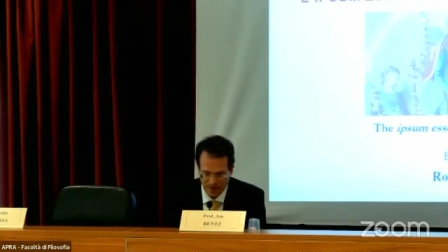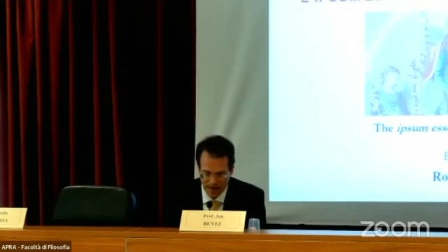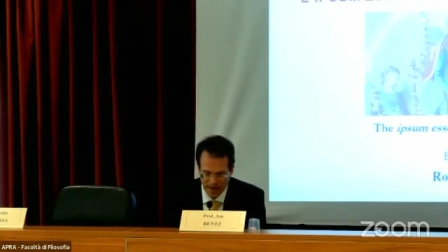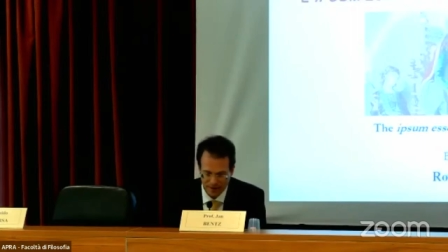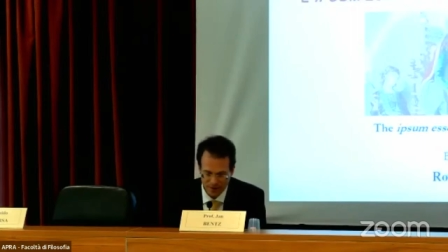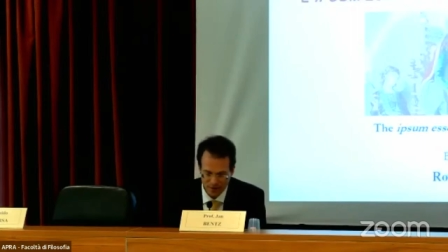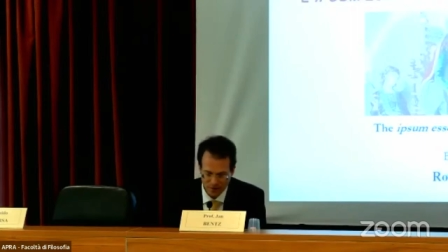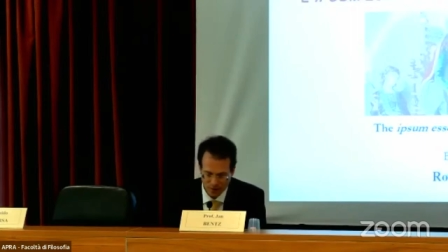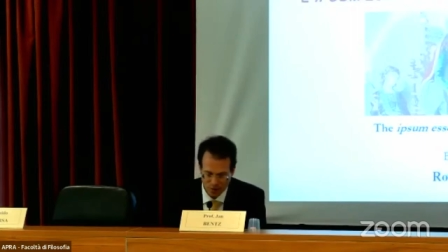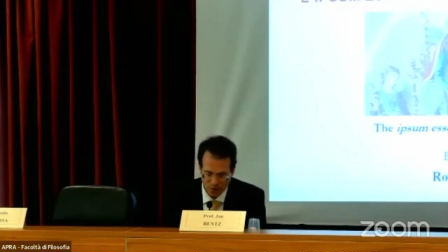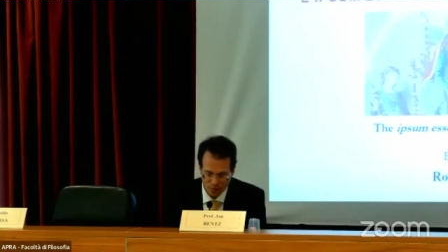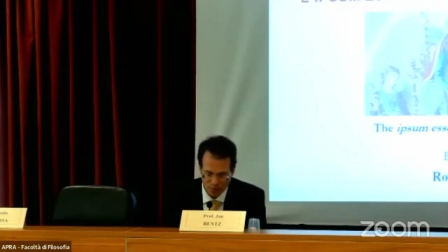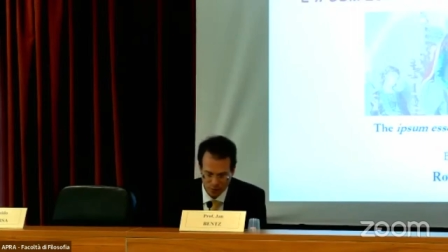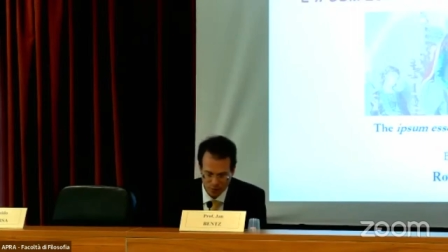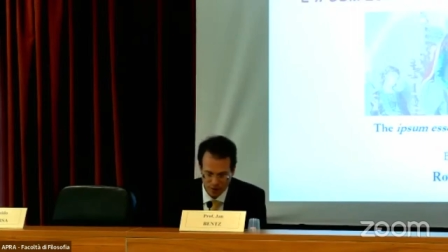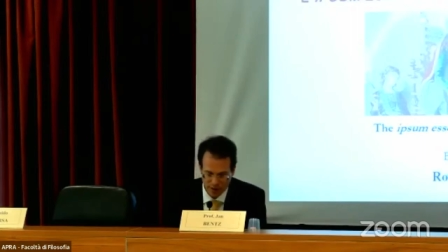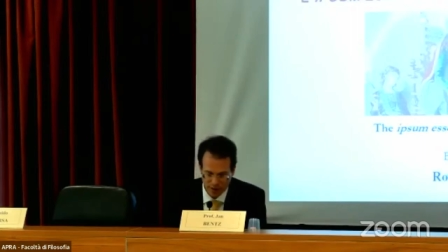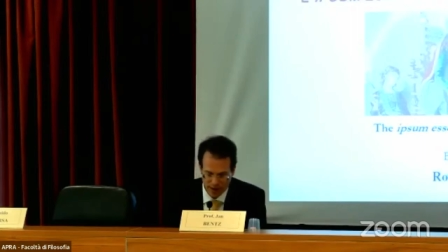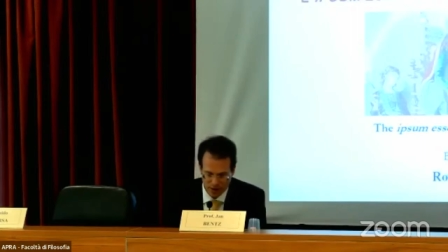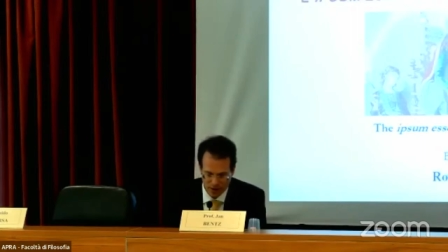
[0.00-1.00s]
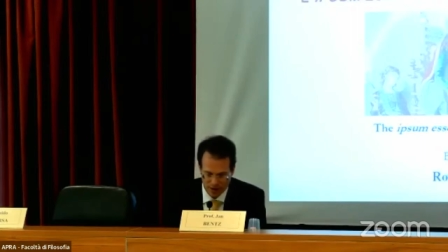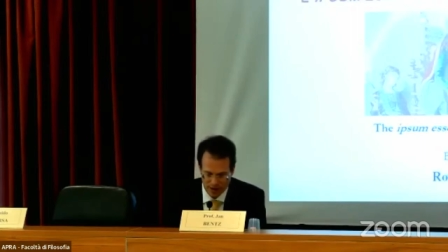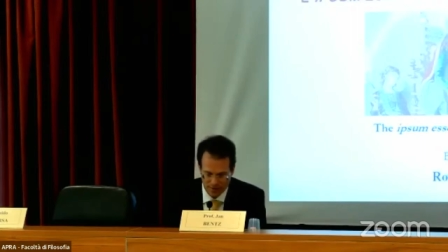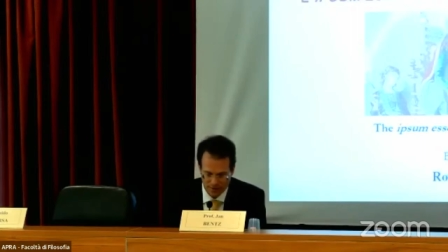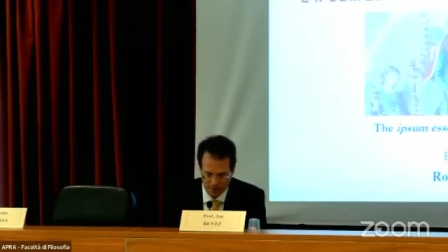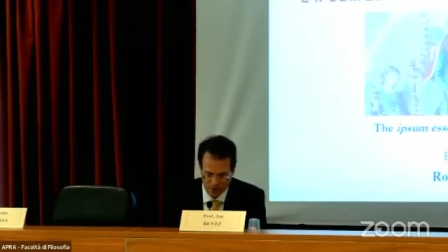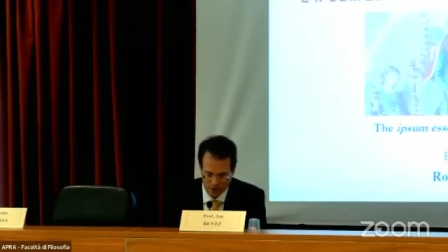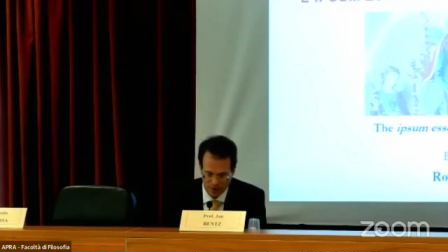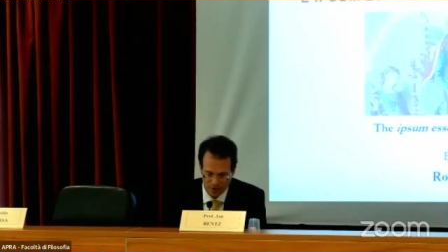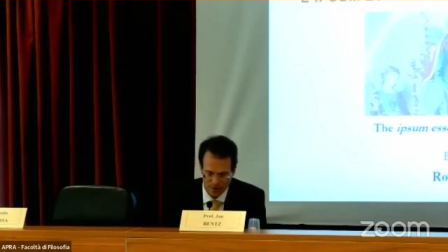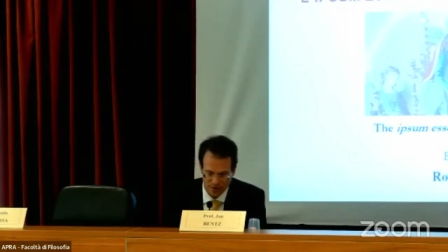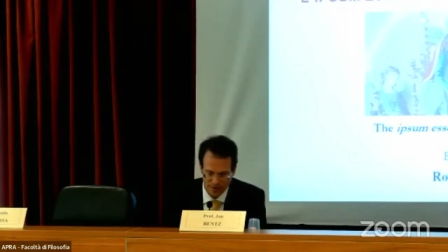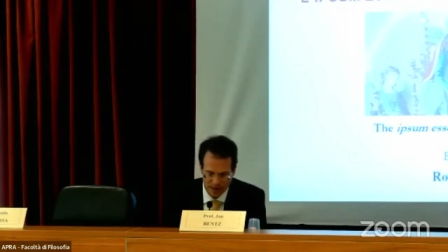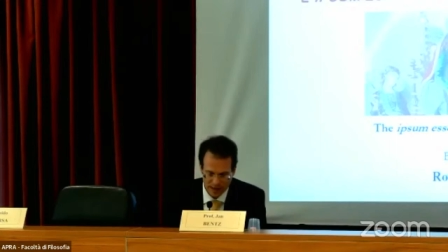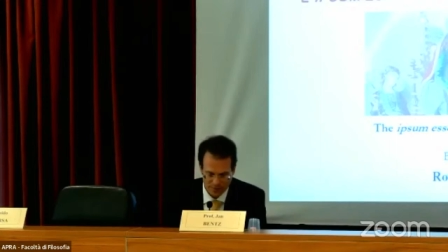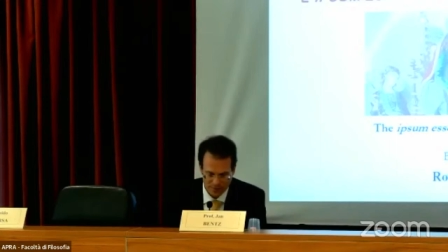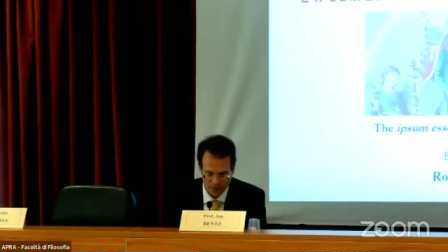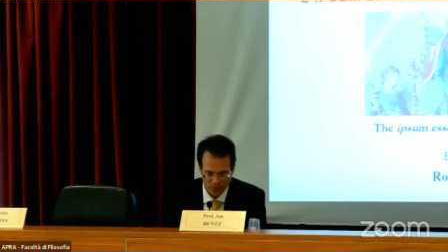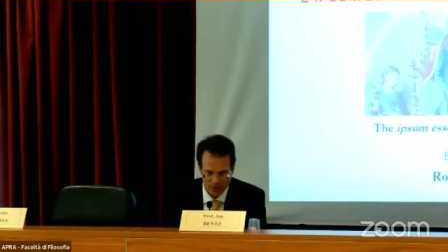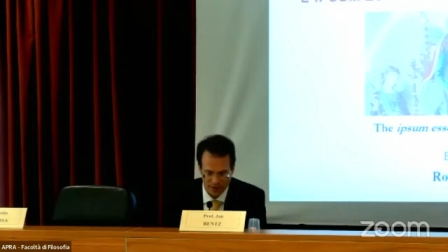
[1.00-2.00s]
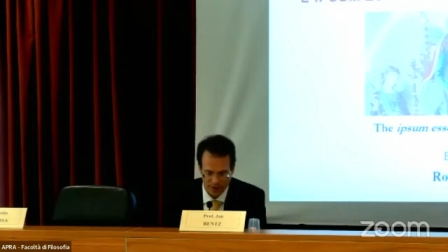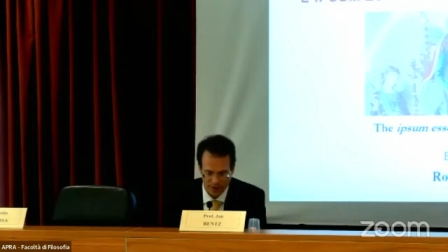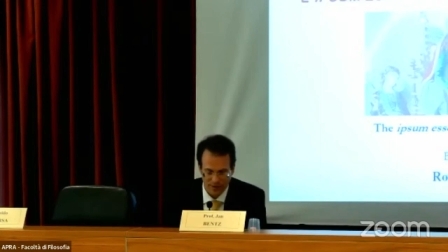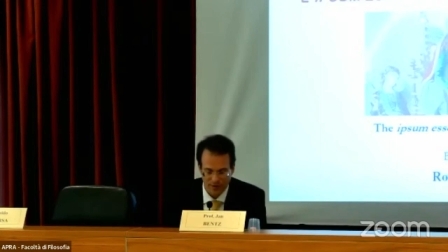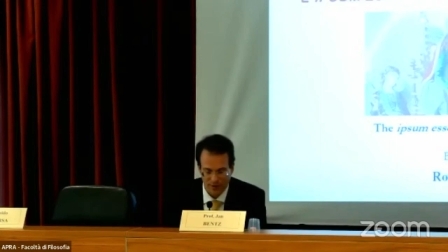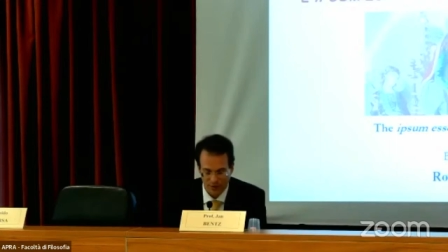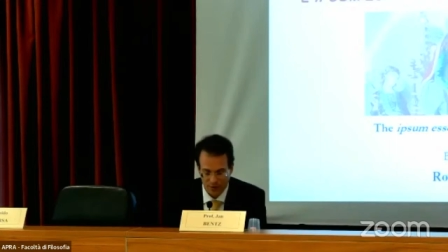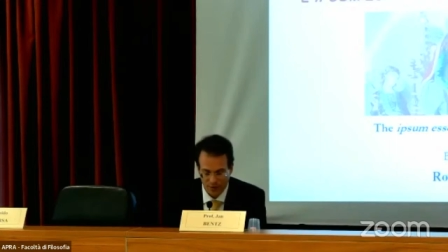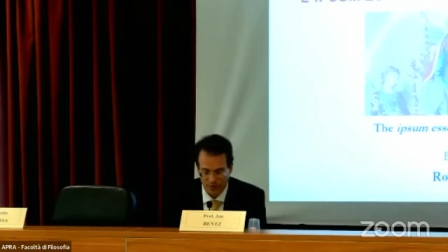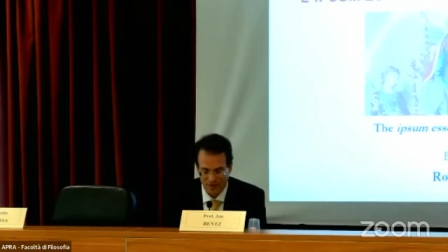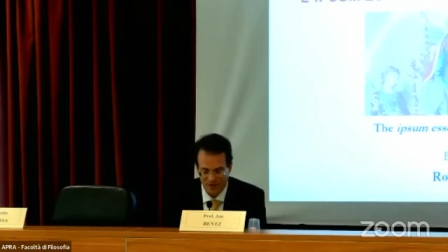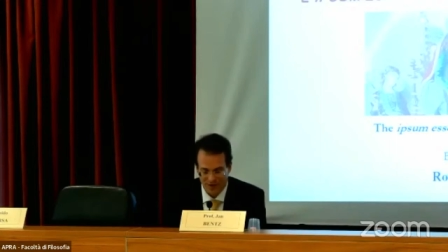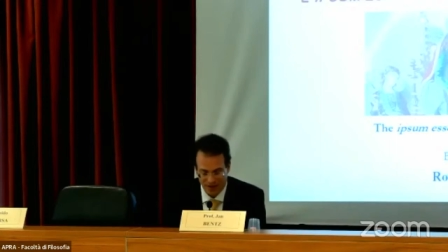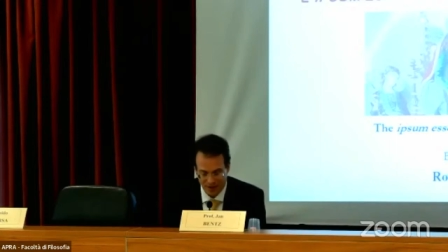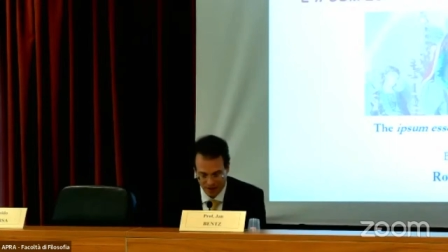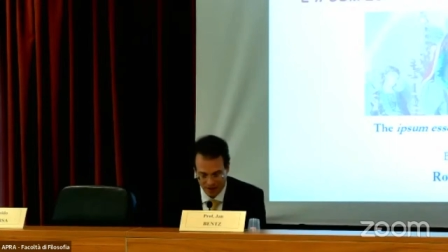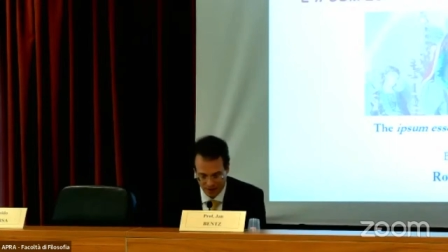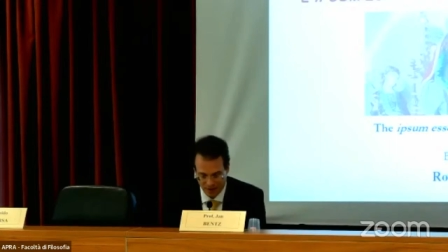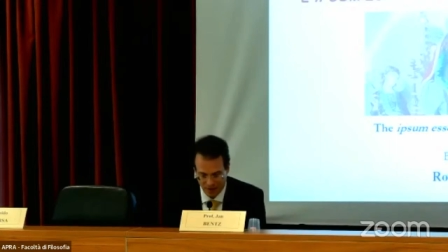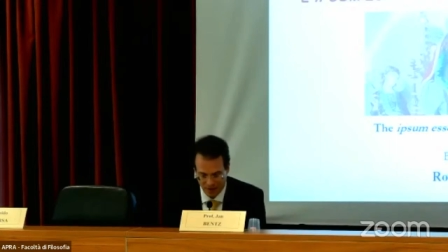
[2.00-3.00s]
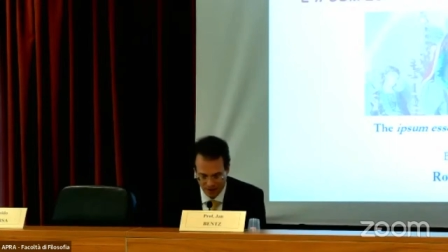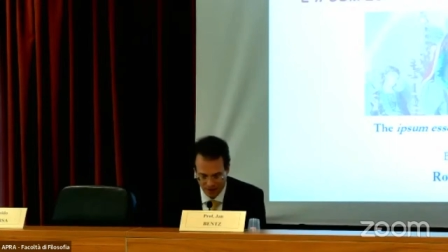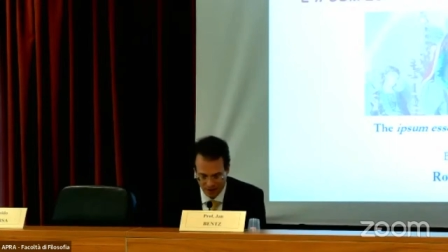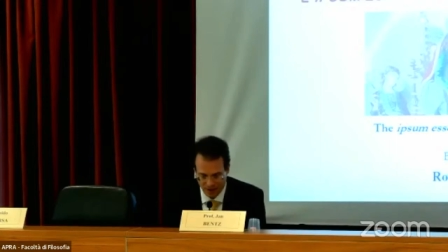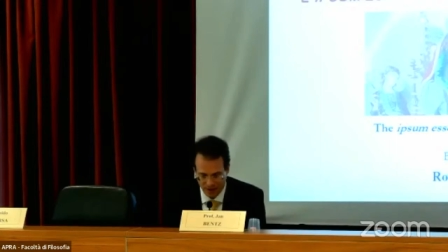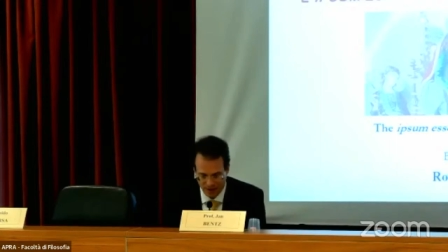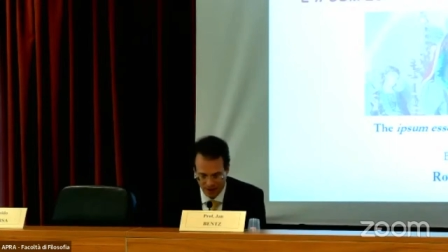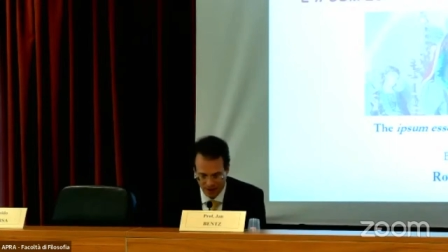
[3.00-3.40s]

The ens commune, however, conceptually includes this,